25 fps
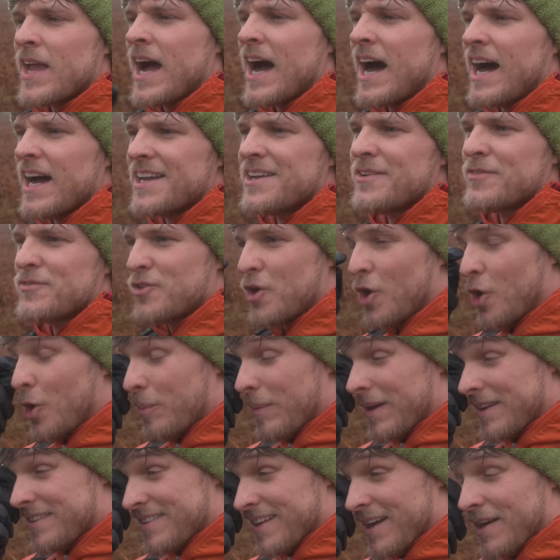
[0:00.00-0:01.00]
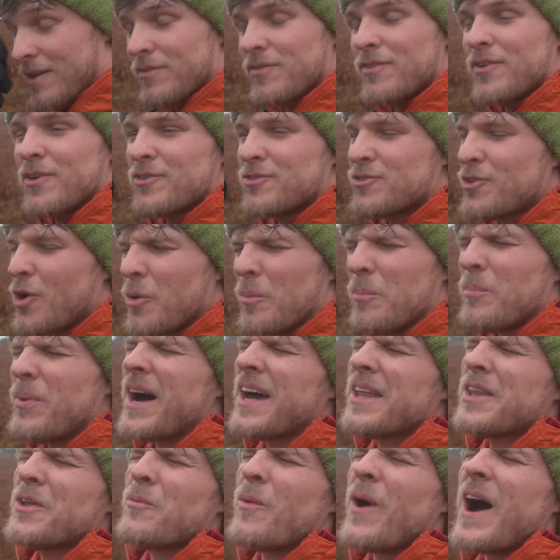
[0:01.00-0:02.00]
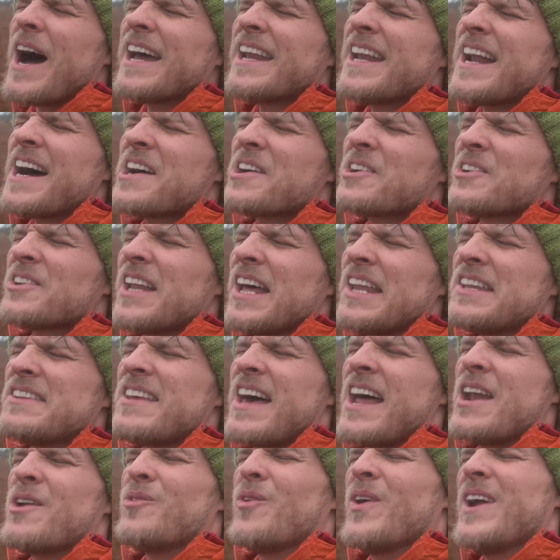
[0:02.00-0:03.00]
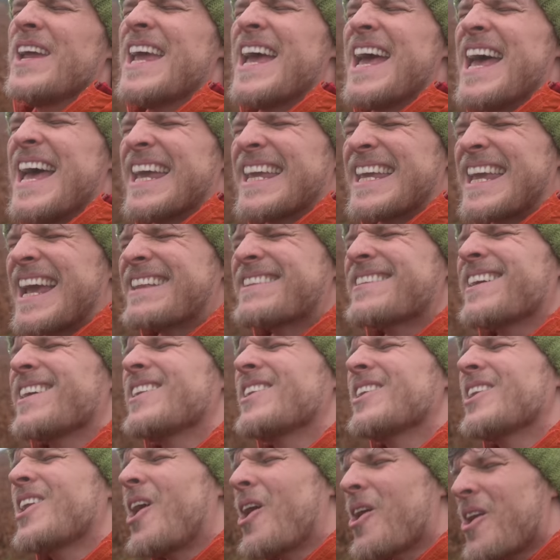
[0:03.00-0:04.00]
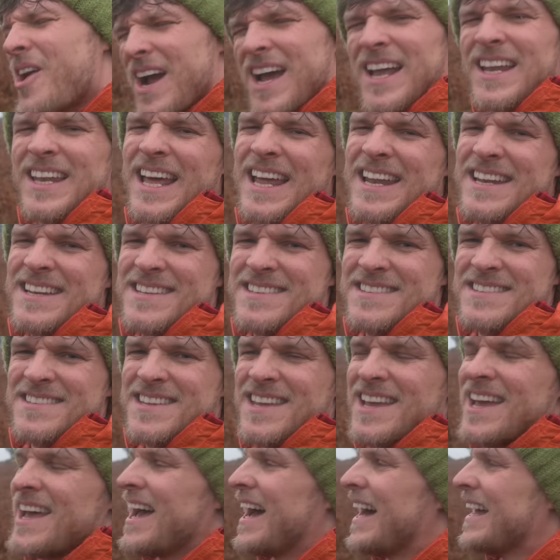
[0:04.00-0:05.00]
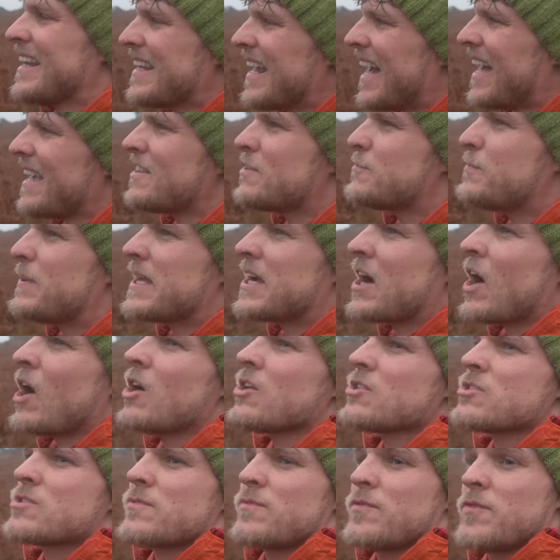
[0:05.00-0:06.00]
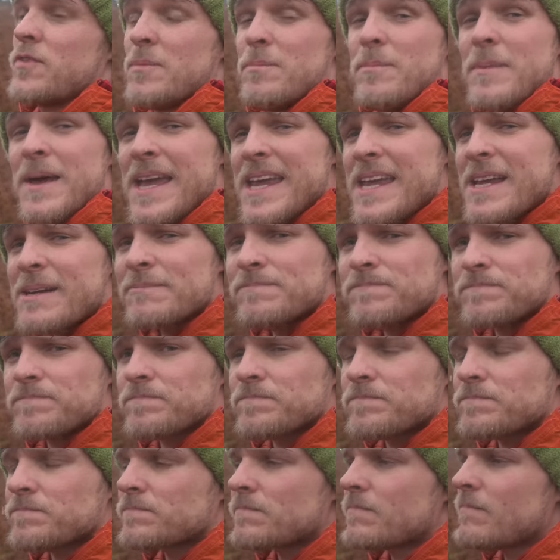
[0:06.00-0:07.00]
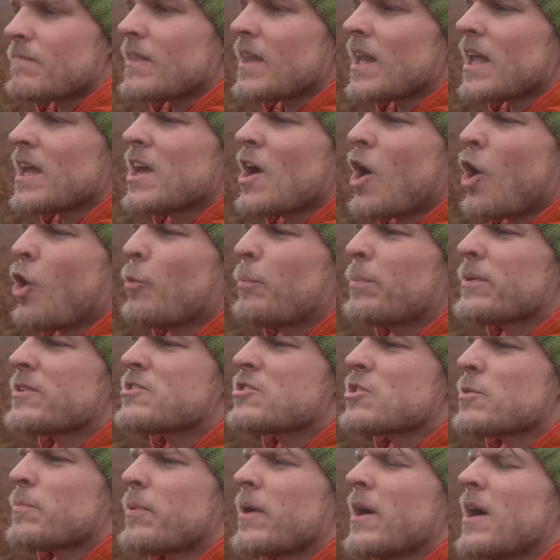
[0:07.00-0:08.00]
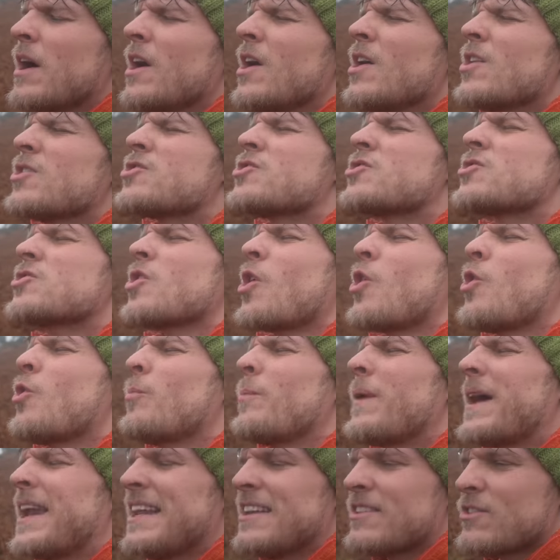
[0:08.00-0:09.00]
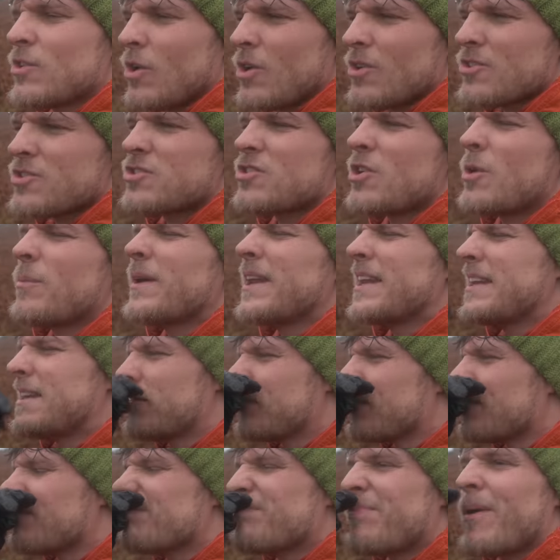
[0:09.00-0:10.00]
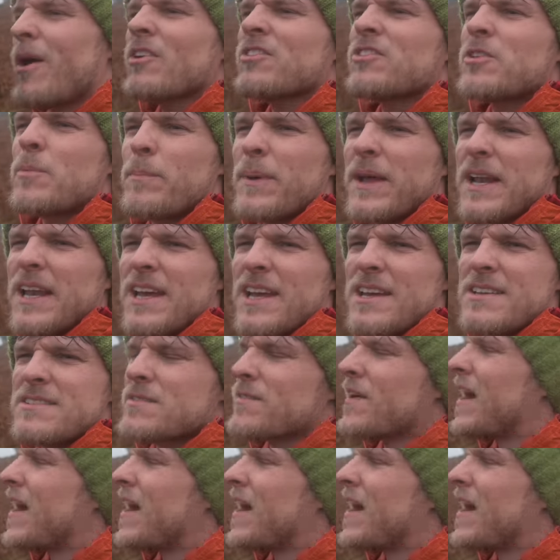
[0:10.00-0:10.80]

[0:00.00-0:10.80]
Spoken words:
I'd have told myself, don't buy the wide-angle lens, Henry, get a longer lens. And that is because, for me, it opens up so many doors, so many different possibilities